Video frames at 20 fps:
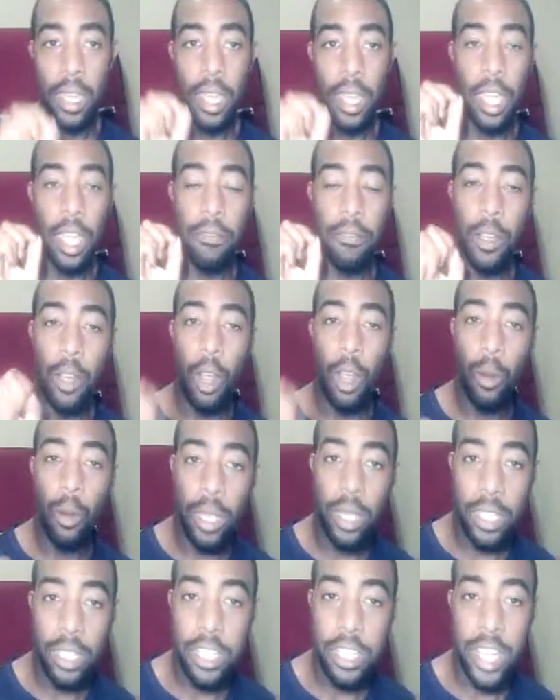if you don't
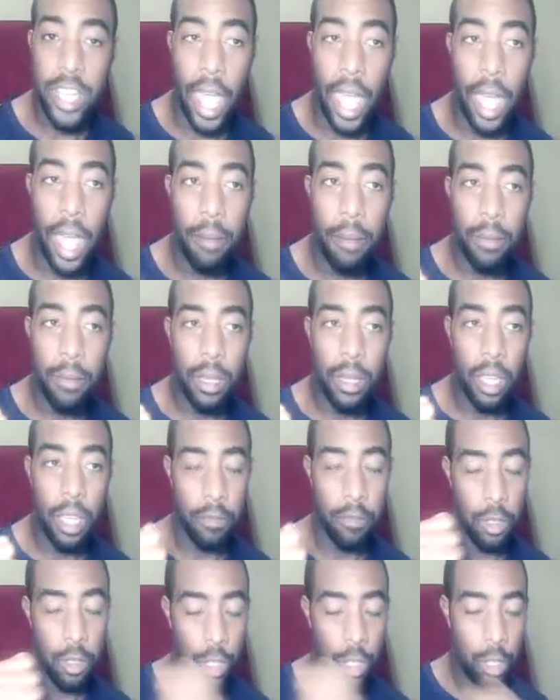get the jab, if
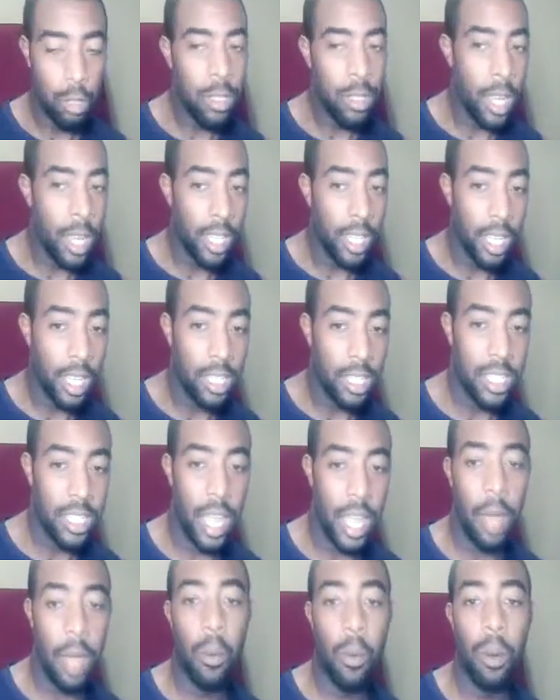you choose not to get the
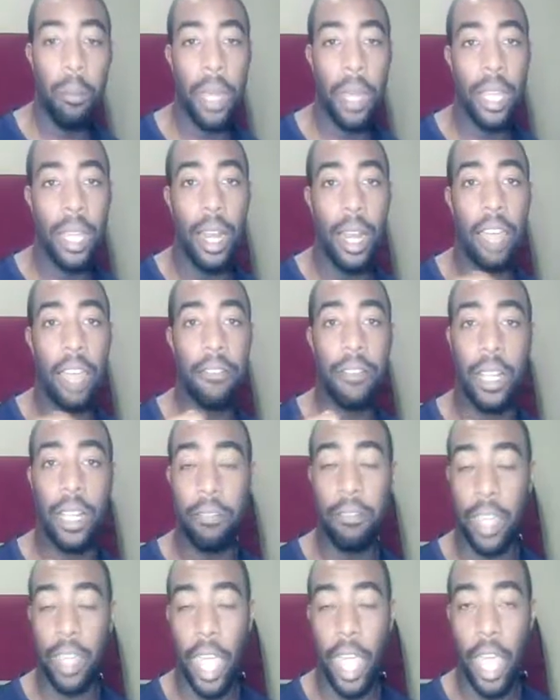jab, we'll make life a
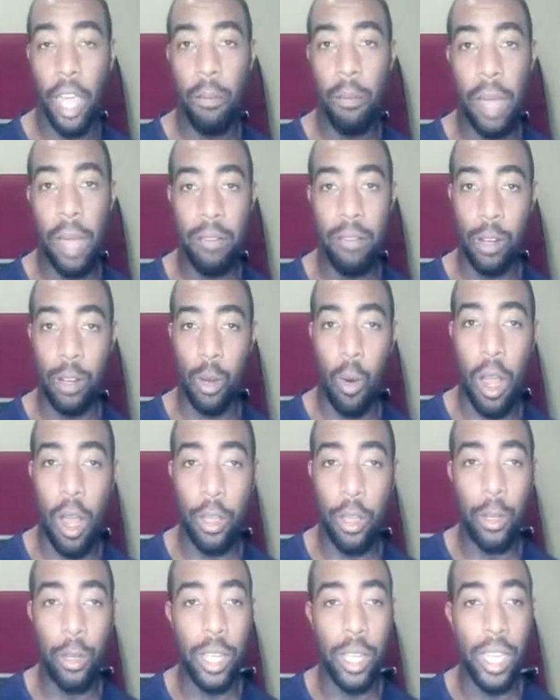living hell by
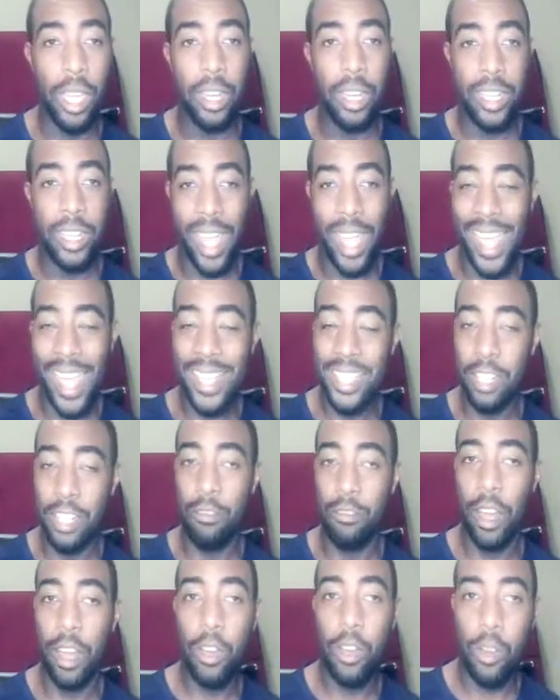requiring you to get tested
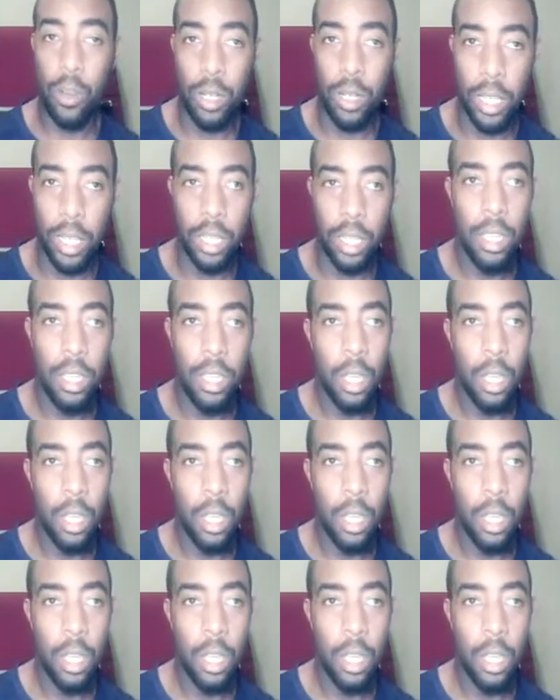regularly,